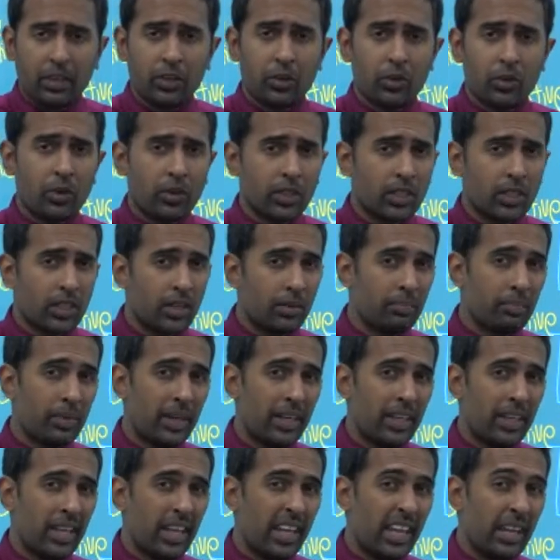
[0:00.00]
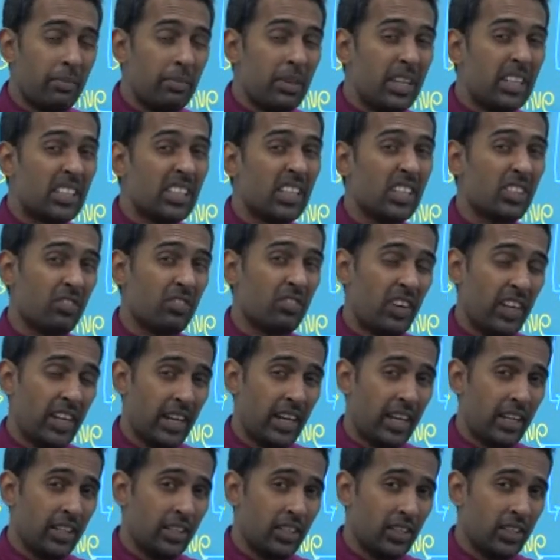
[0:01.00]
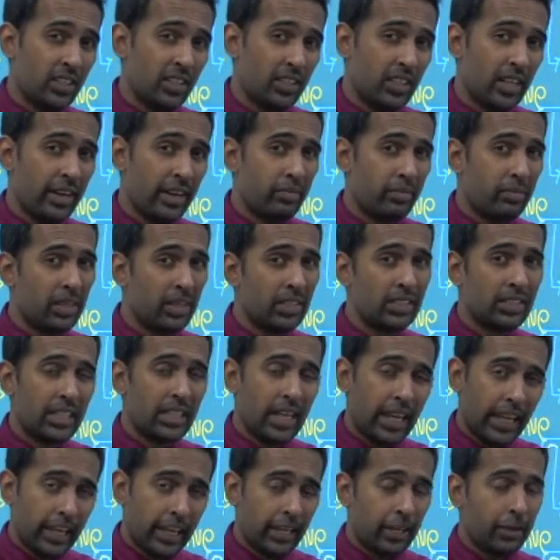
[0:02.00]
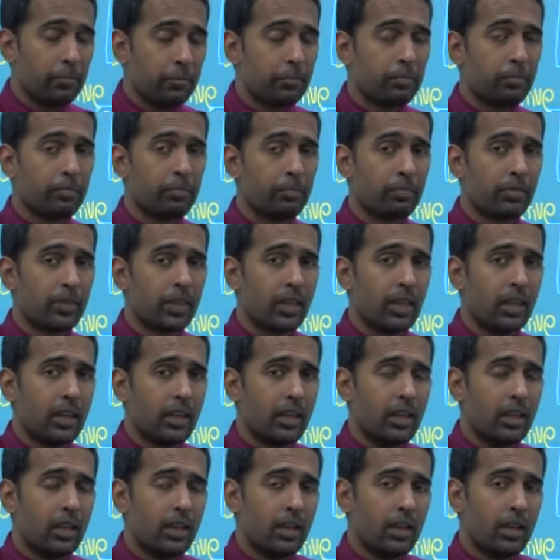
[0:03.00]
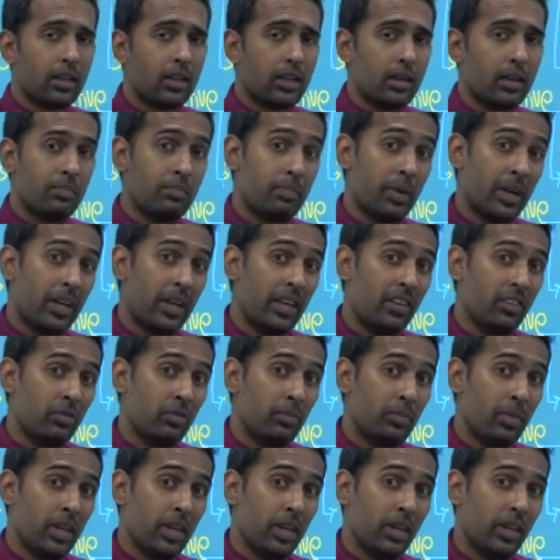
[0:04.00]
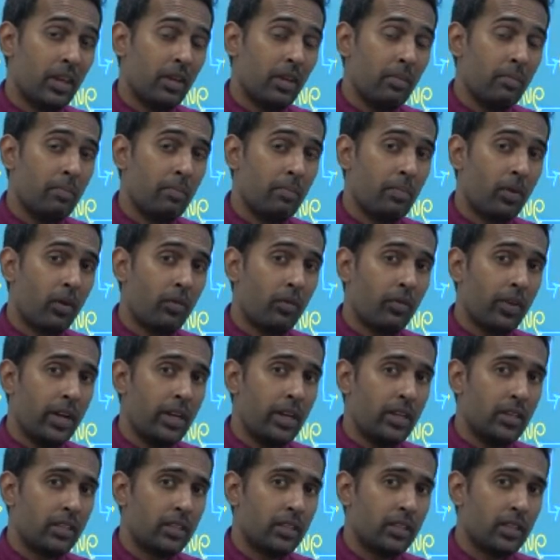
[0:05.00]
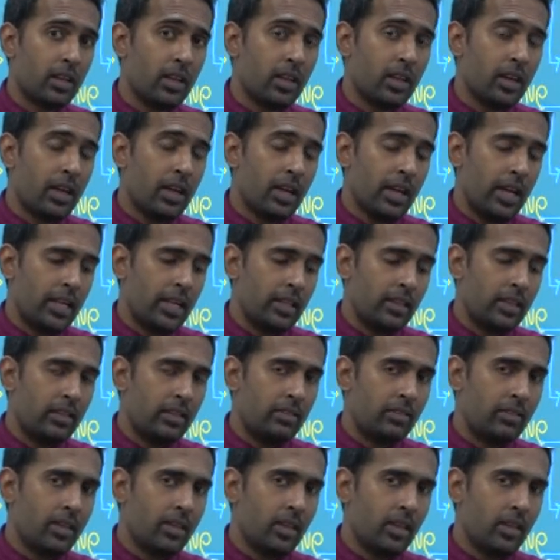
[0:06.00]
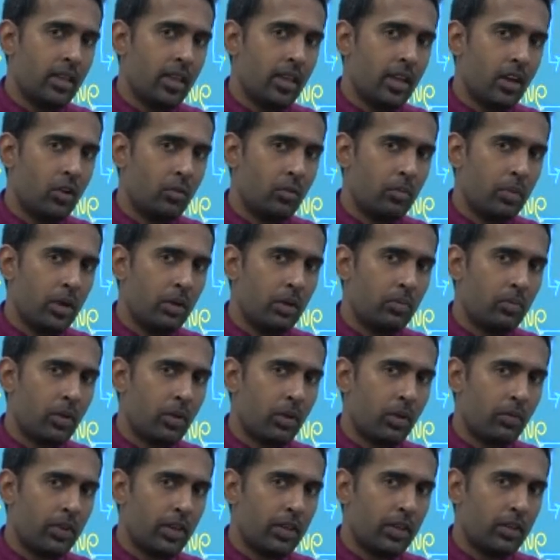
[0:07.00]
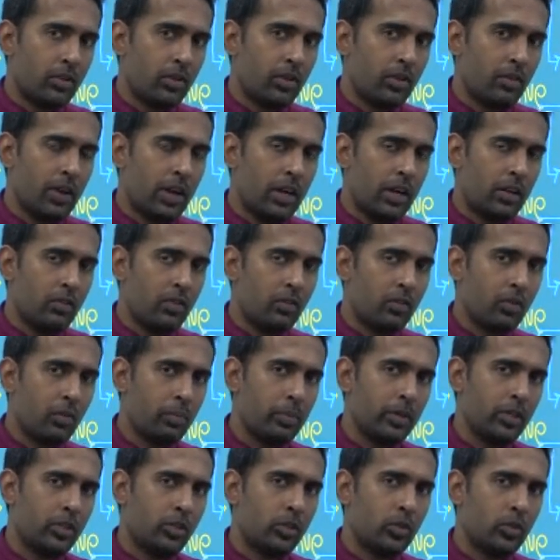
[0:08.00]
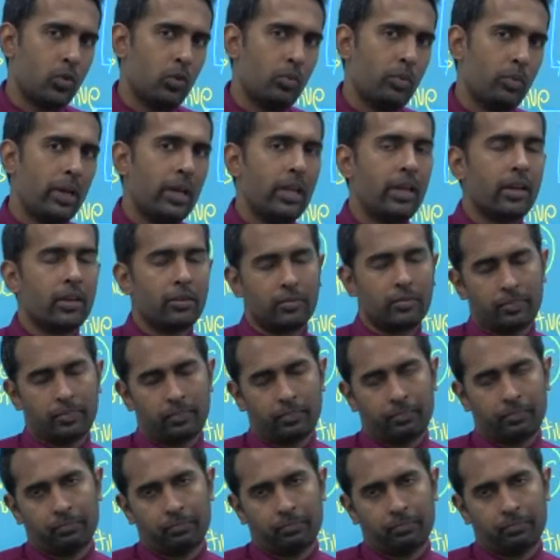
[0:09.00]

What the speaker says: You got company ABC's financial statements saying company is making profits, and this year they have made profit to a value of rupees 2 million.